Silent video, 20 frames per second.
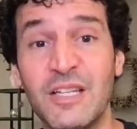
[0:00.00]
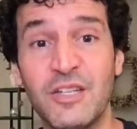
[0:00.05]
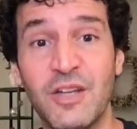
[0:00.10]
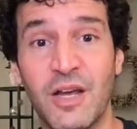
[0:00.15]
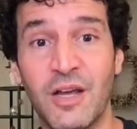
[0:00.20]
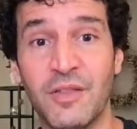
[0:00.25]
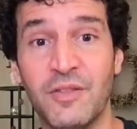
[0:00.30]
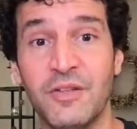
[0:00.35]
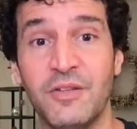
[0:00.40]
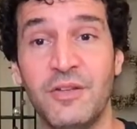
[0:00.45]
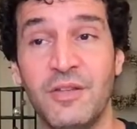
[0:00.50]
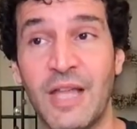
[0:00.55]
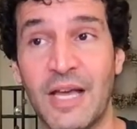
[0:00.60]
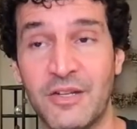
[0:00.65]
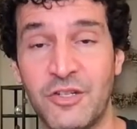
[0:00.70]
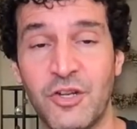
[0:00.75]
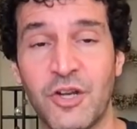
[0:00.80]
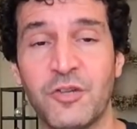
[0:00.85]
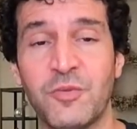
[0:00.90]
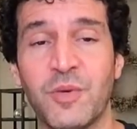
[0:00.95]
That
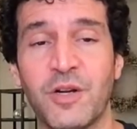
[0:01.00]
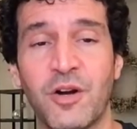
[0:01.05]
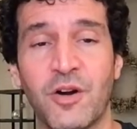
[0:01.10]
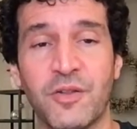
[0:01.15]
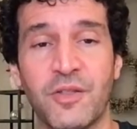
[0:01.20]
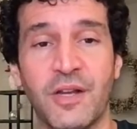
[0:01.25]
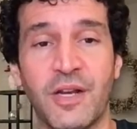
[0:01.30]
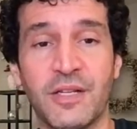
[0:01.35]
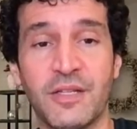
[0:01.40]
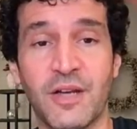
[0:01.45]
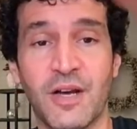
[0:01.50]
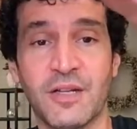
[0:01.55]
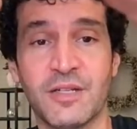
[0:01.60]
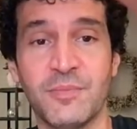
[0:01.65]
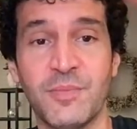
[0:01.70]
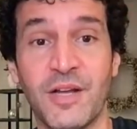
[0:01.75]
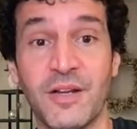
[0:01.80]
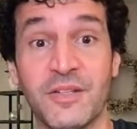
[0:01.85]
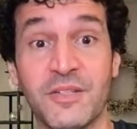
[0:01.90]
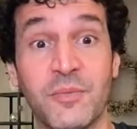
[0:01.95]
Judgment card that I talked
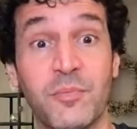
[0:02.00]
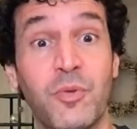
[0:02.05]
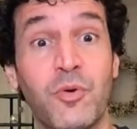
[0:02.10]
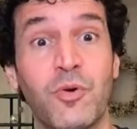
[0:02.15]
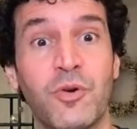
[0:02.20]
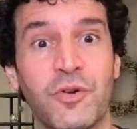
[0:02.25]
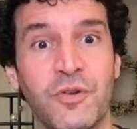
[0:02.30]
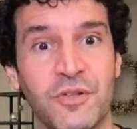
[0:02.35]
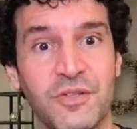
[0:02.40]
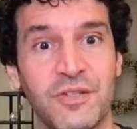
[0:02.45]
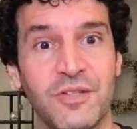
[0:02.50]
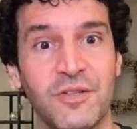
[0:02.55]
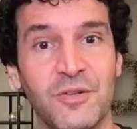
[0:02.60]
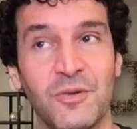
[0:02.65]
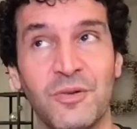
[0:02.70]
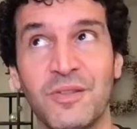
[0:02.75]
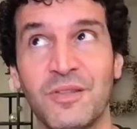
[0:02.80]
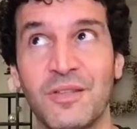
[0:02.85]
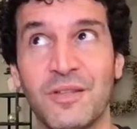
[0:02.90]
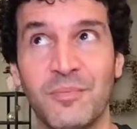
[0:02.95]
about is a portal too.
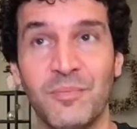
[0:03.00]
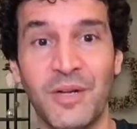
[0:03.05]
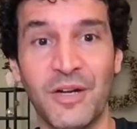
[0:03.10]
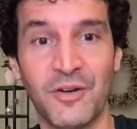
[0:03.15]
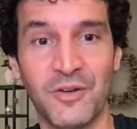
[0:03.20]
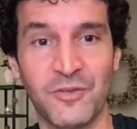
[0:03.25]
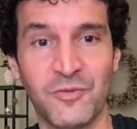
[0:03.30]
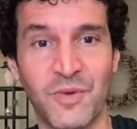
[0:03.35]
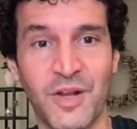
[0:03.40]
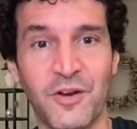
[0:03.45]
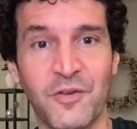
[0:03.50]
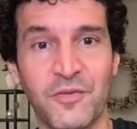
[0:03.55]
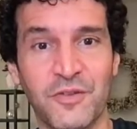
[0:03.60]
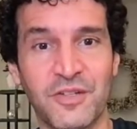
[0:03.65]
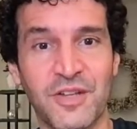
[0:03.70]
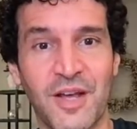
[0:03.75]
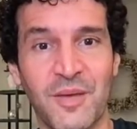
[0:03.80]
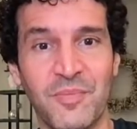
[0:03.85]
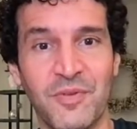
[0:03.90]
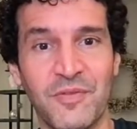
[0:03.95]
The bear is right over
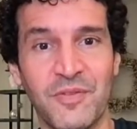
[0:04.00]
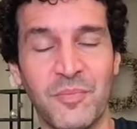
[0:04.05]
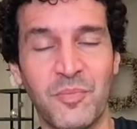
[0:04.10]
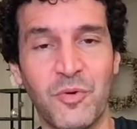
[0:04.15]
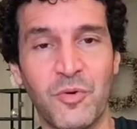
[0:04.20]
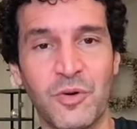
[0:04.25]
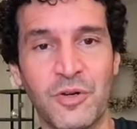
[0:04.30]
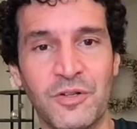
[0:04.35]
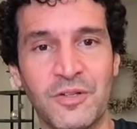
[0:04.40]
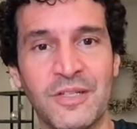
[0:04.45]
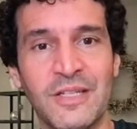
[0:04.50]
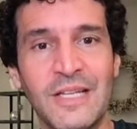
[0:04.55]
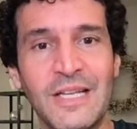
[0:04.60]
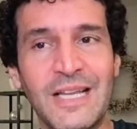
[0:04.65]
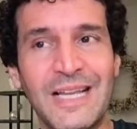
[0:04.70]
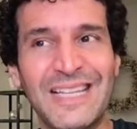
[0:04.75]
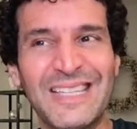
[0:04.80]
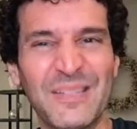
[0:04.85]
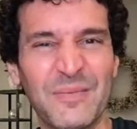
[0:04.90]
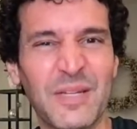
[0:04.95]
top of the portal.
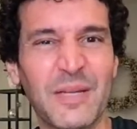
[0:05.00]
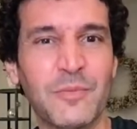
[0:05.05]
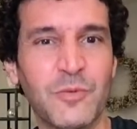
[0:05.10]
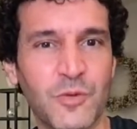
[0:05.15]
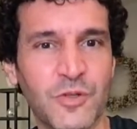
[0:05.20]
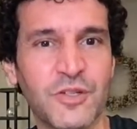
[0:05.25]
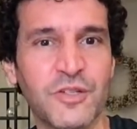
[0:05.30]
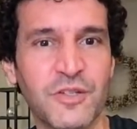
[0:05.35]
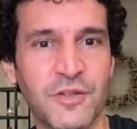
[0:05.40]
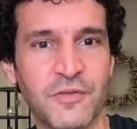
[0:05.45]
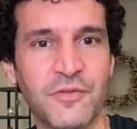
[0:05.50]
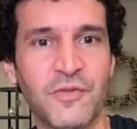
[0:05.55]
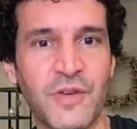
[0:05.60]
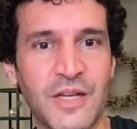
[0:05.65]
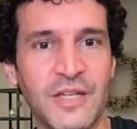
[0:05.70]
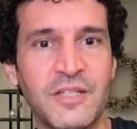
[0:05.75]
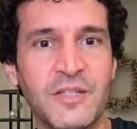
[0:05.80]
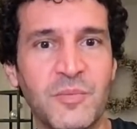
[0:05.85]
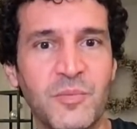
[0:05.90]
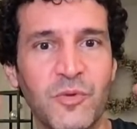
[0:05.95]
Sometimes we're just
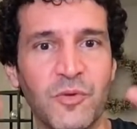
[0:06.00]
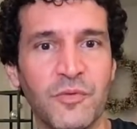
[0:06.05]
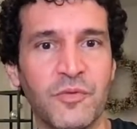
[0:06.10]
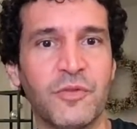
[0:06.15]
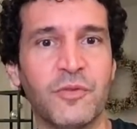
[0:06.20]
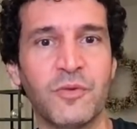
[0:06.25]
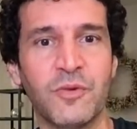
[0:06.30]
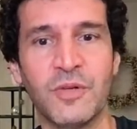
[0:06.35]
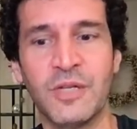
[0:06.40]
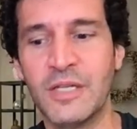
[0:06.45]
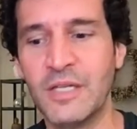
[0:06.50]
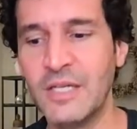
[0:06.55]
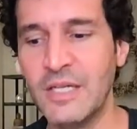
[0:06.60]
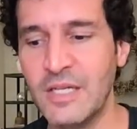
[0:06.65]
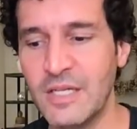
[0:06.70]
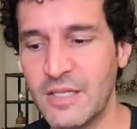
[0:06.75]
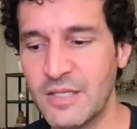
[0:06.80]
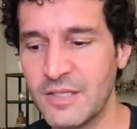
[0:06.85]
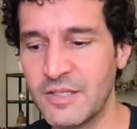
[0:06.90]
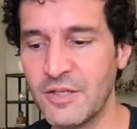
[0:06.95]
afraid to move through it.
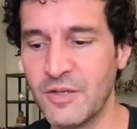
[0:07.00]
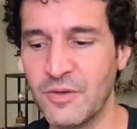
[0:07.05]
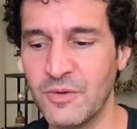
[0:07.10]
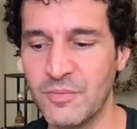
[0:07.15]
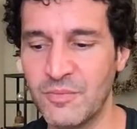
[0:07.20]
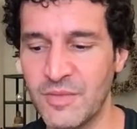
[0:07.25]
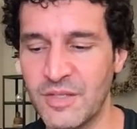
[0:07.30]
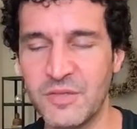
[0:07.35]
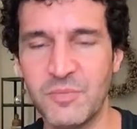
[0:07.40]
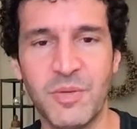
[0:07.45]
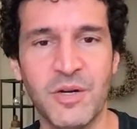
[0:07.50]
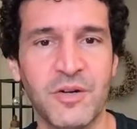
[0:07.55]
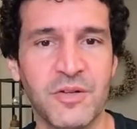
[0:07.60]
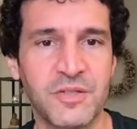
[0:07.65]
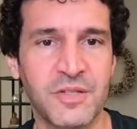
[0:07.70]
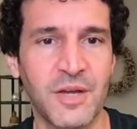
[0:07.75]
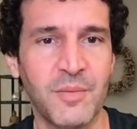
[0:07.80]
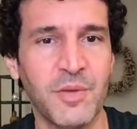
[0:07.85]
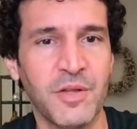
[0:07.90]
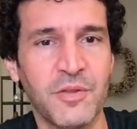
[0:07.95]
So this bear is
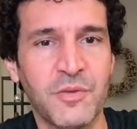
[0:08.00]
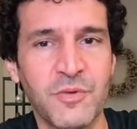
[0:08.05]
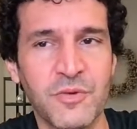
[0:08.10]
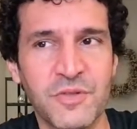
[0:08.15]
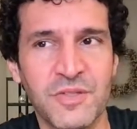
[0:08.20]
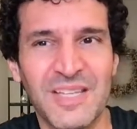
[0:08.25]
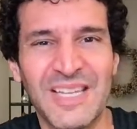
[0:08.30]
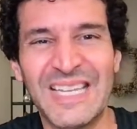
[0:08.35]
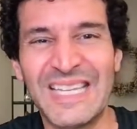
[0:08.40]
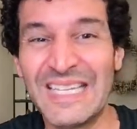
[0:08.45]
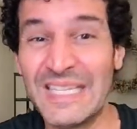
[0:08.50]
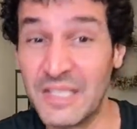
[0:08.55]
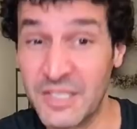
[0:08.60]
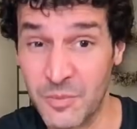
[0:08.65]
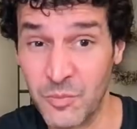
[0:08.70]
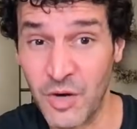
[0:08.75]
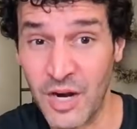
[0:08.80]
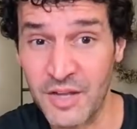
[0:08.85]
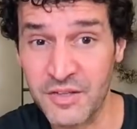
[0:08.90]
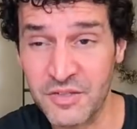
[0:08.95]
coming through saying, get some
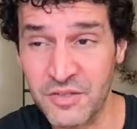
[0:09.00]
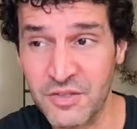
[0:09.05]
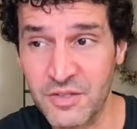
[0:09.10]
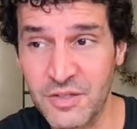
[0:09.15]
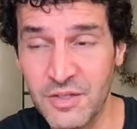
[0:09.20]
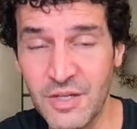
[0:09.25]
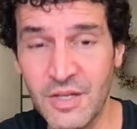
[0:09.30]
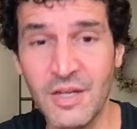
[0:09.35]
rest.